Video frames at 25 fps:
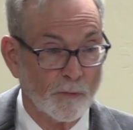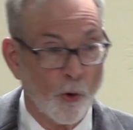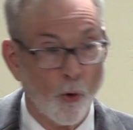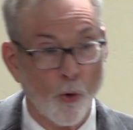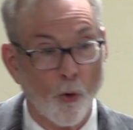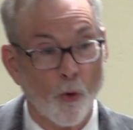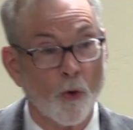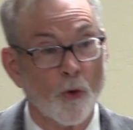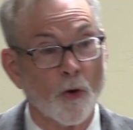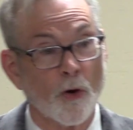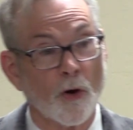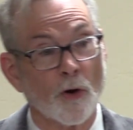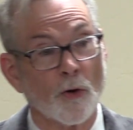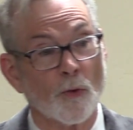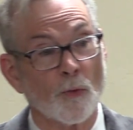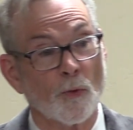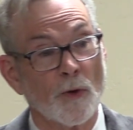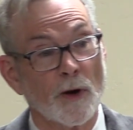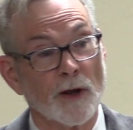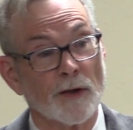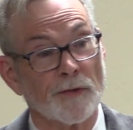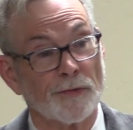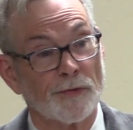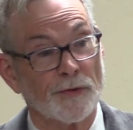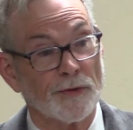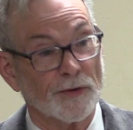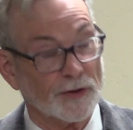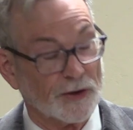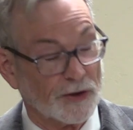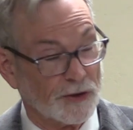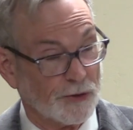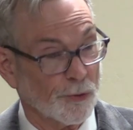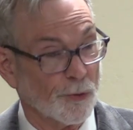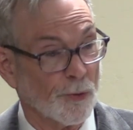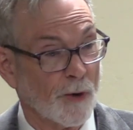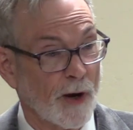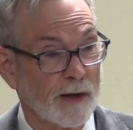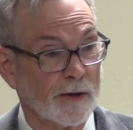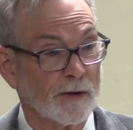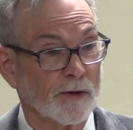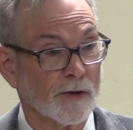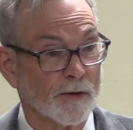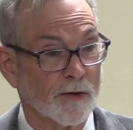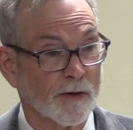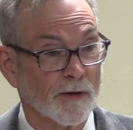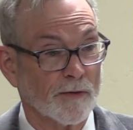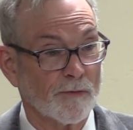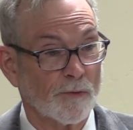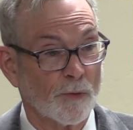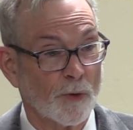or with the
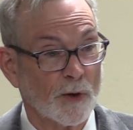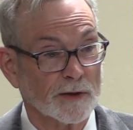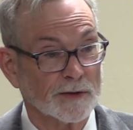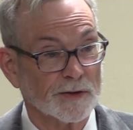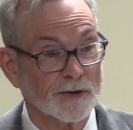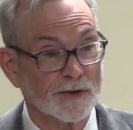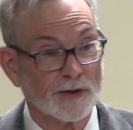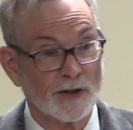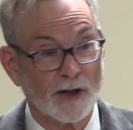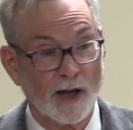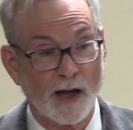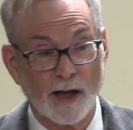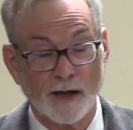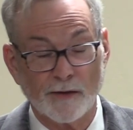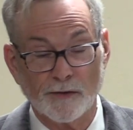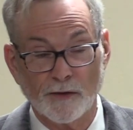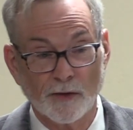surrender of one side.